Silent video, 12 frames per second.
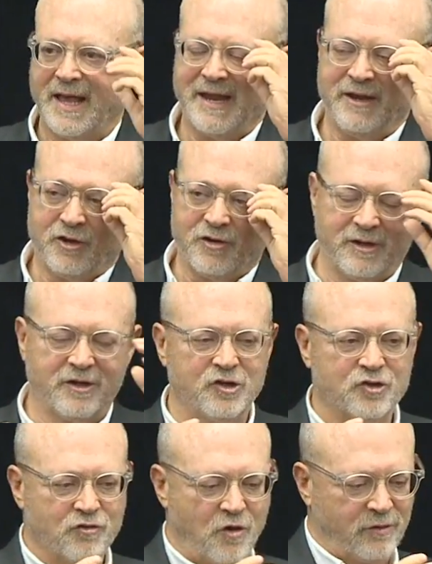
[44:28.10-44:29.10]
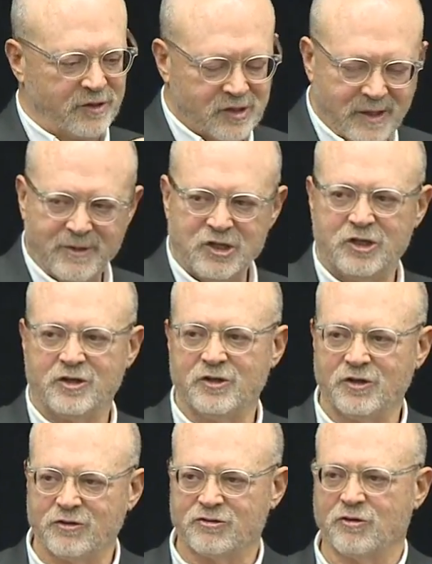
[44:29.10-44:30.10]
And he couldn't control his image, he
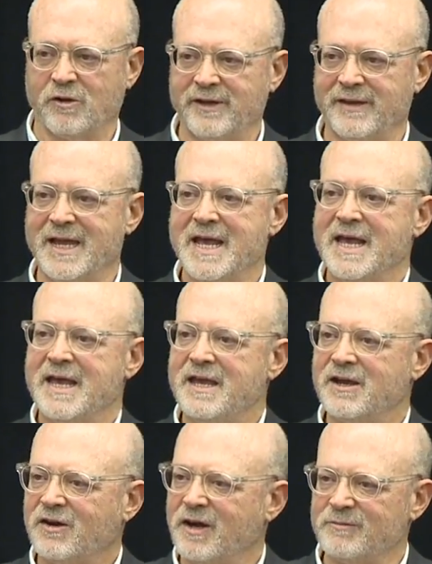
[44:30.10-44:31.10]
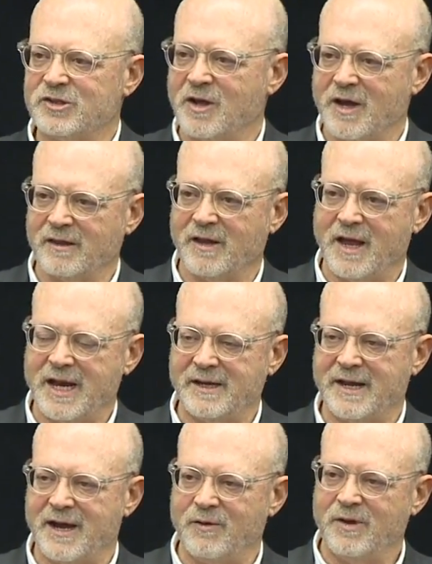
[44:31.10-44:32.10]
couldn't control anything. Here comes online
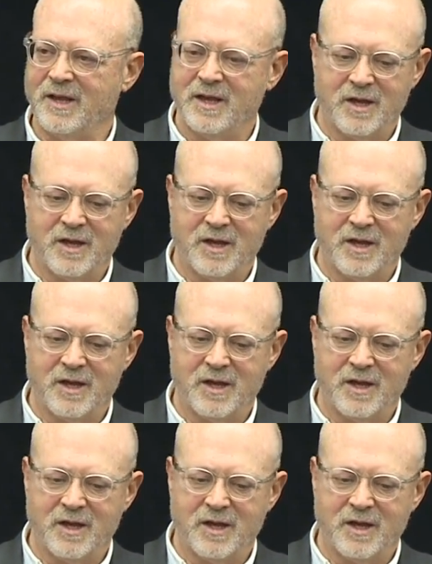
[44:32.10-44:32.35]
now,